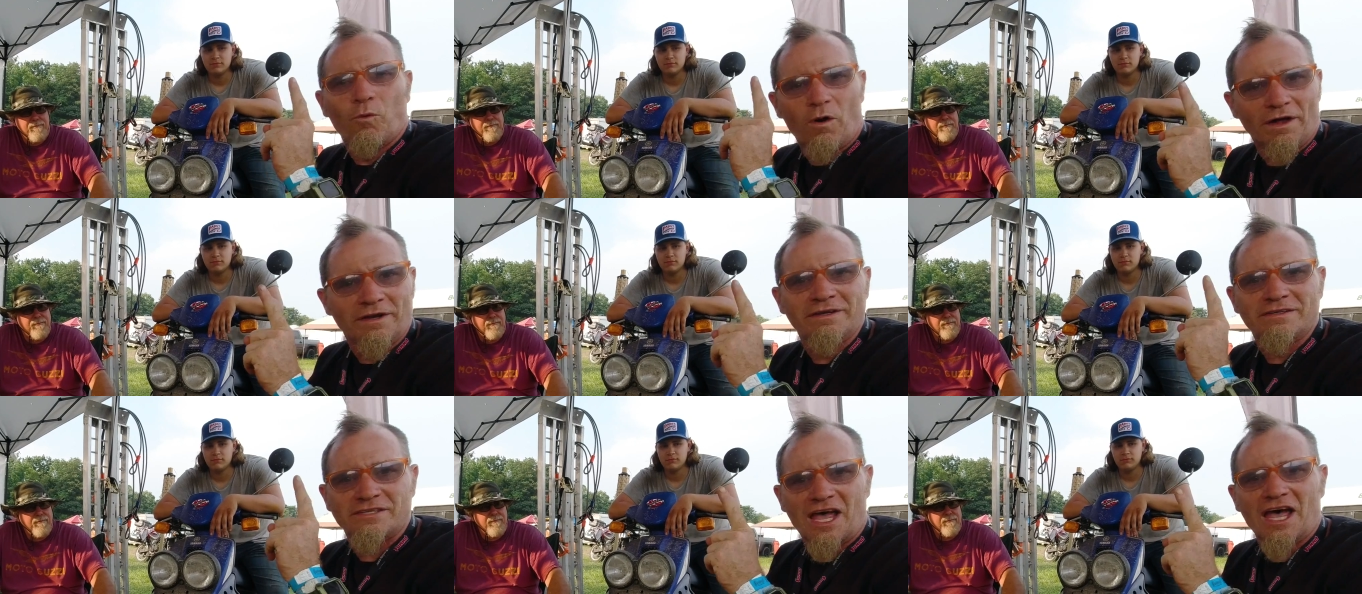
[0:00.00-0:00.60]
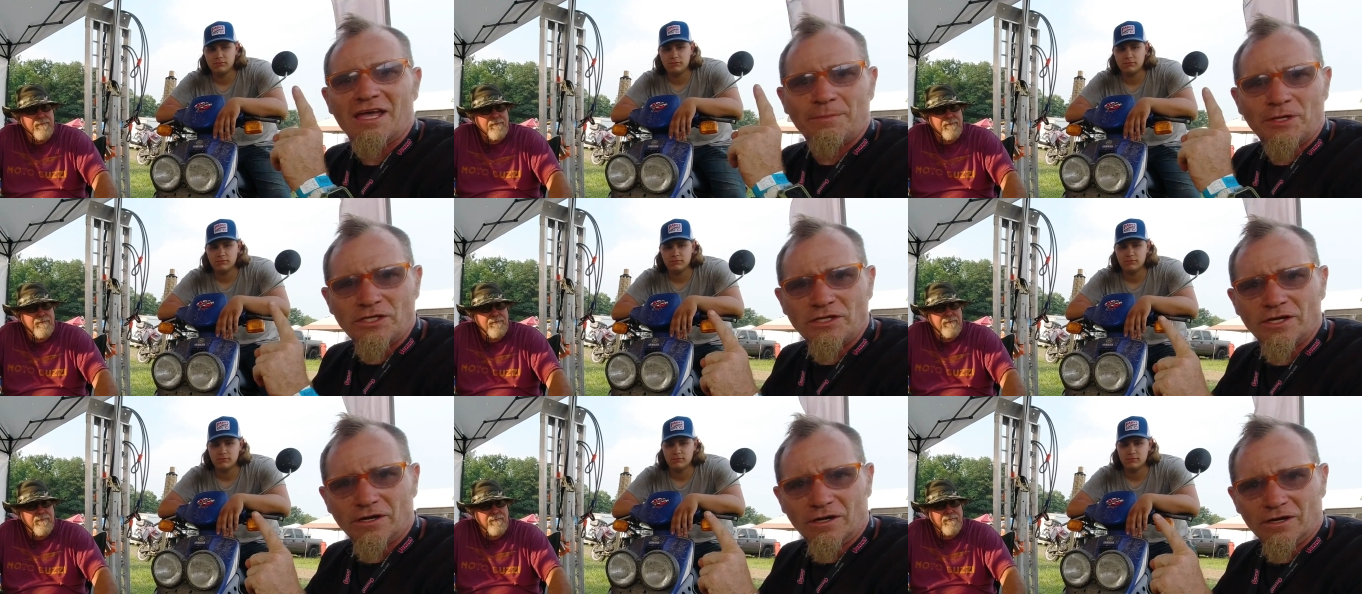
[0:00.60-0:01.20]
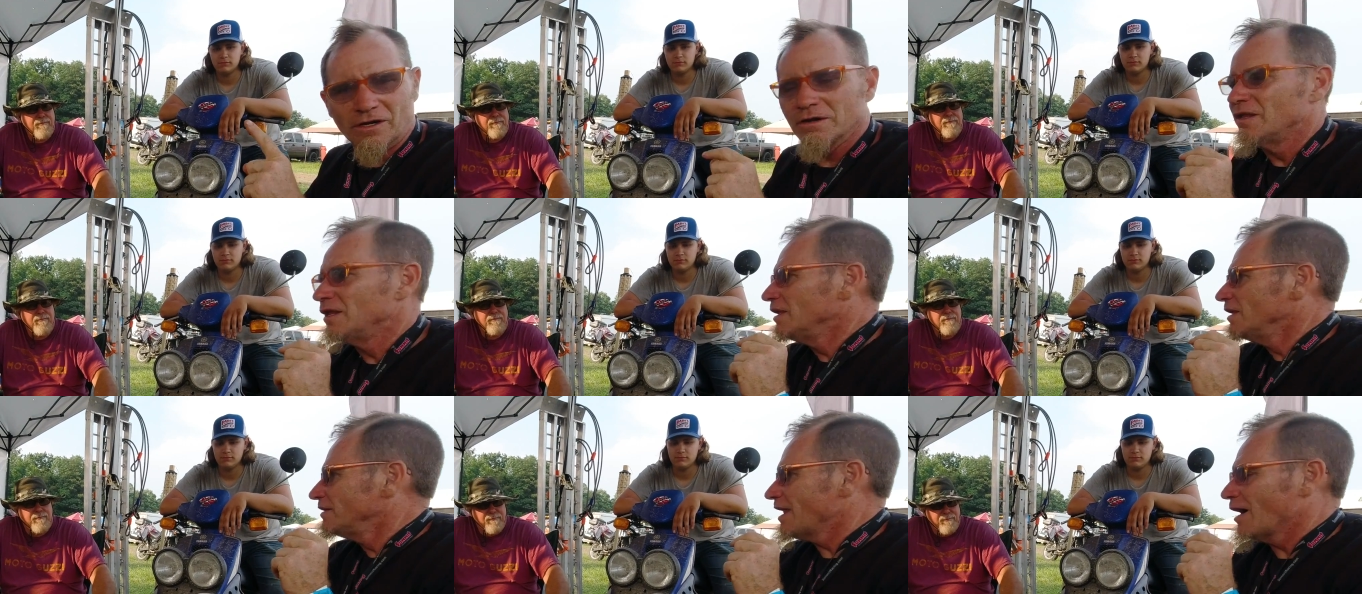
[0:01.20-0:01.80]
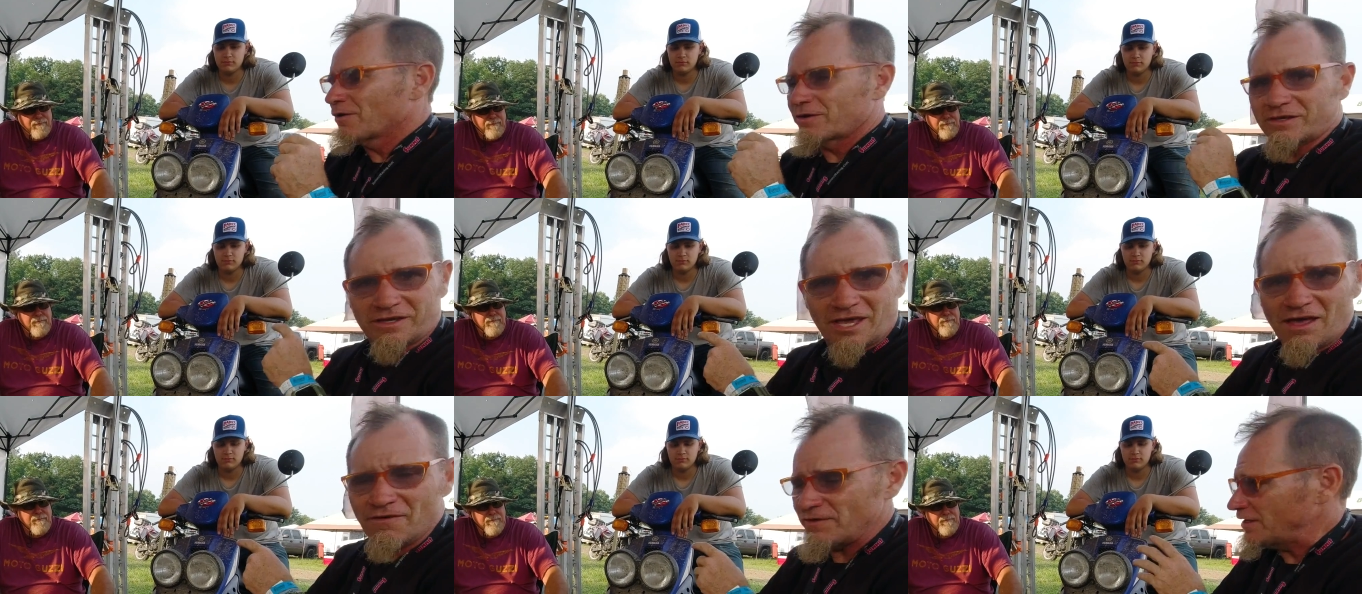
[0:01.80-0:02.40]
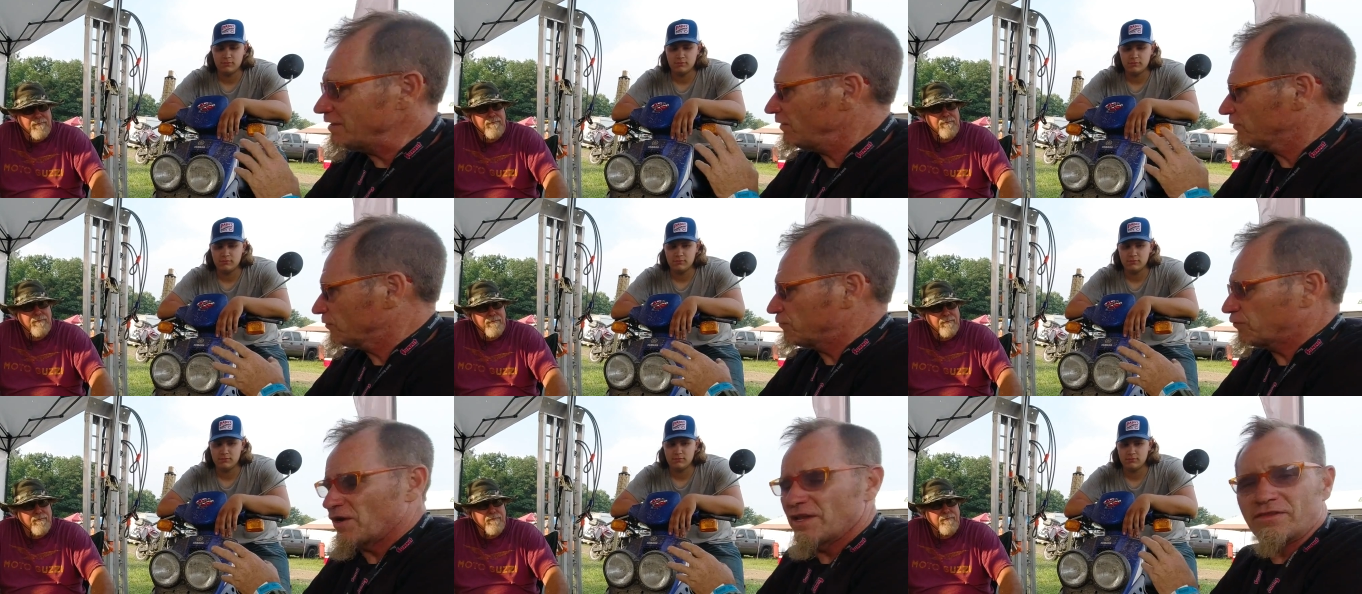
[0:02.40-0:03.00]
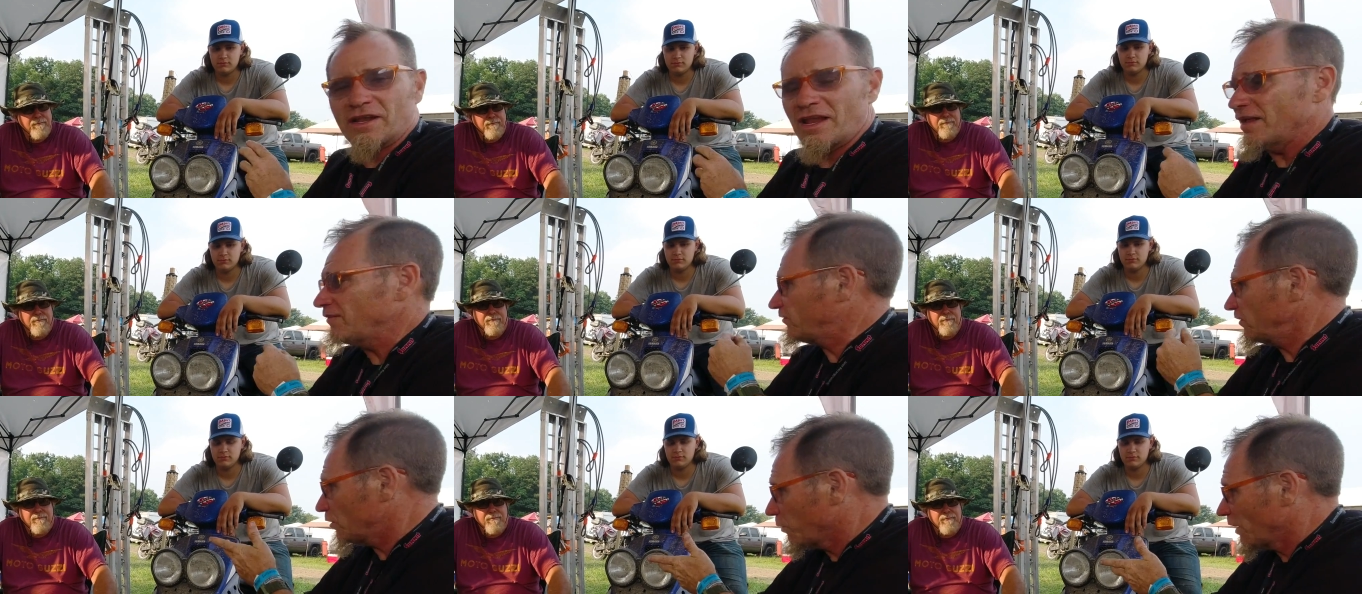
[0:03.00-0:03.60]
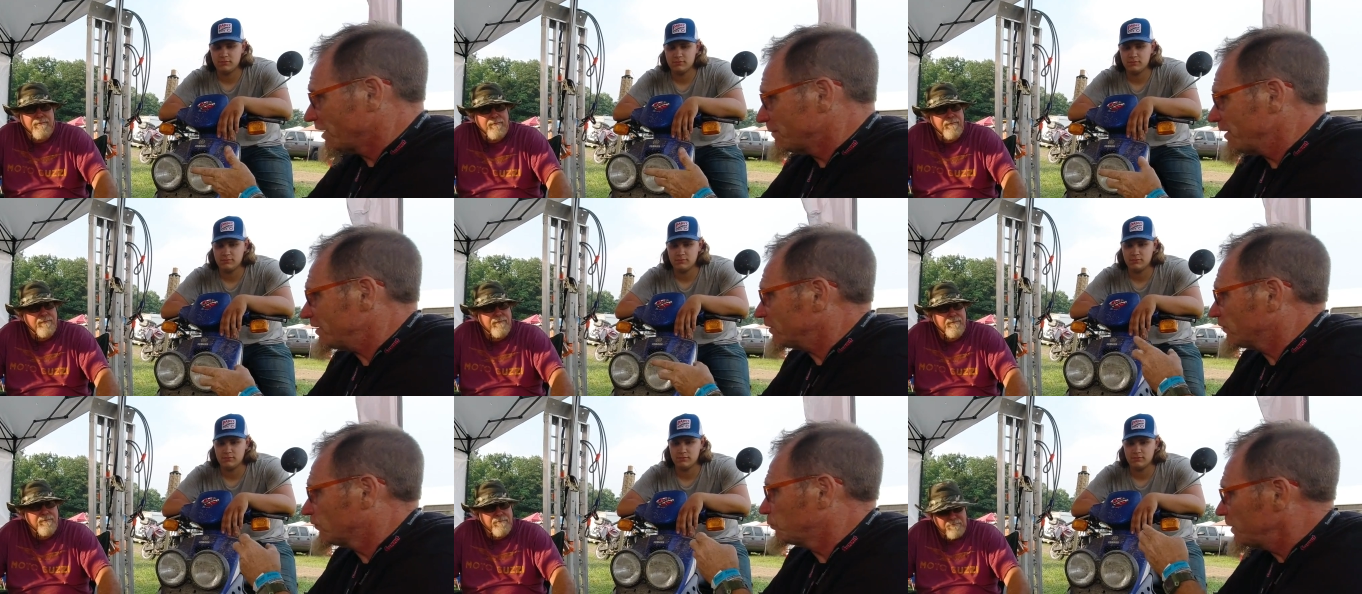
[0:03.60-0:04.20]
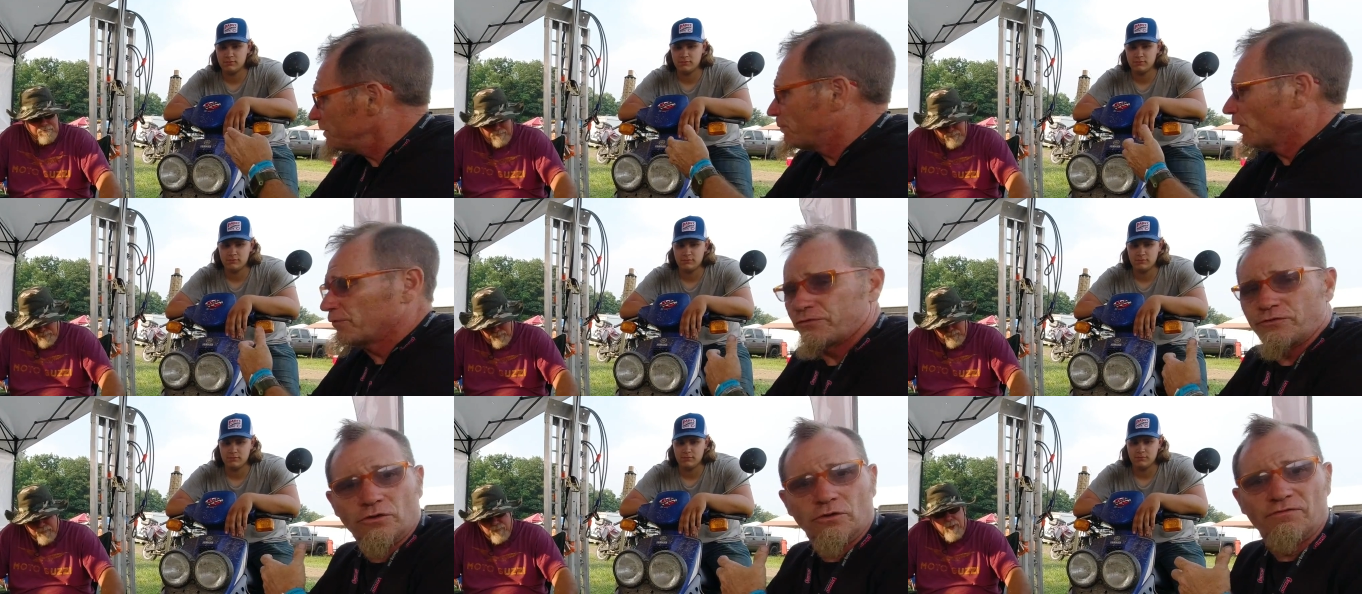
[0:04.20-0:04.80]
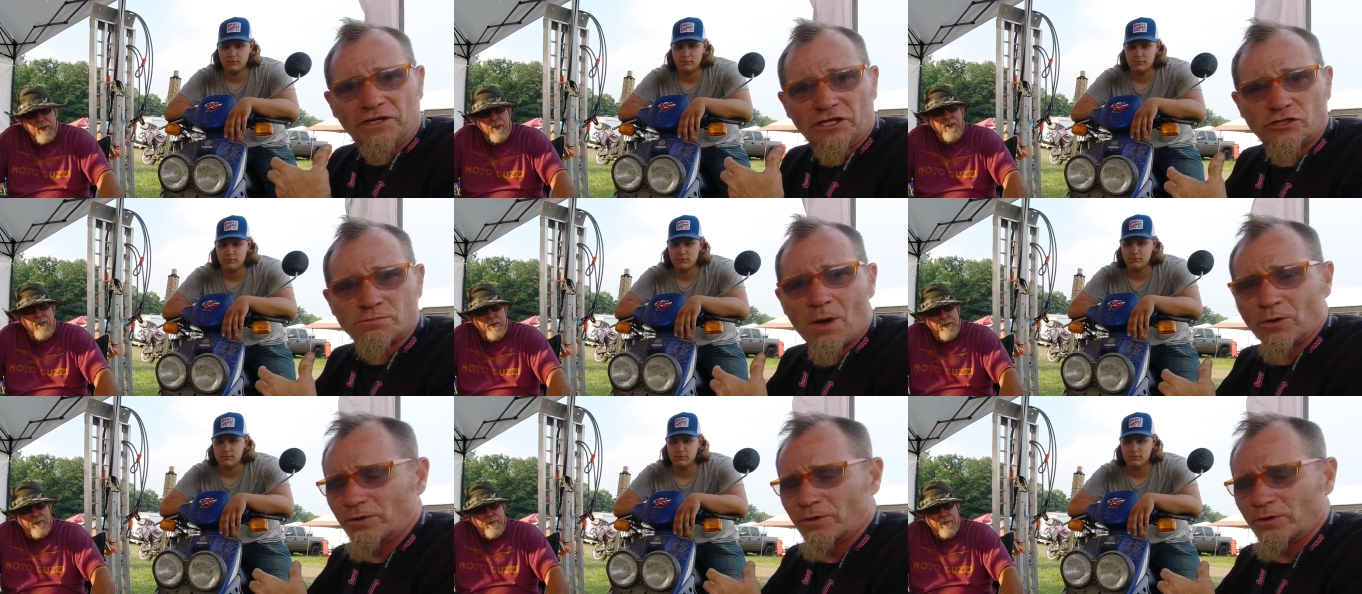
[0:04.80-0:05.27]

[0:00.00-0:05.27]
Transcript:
Speaker 1: one time a year. Now, Kevin is a friend that I see quite a bit because we both do vintage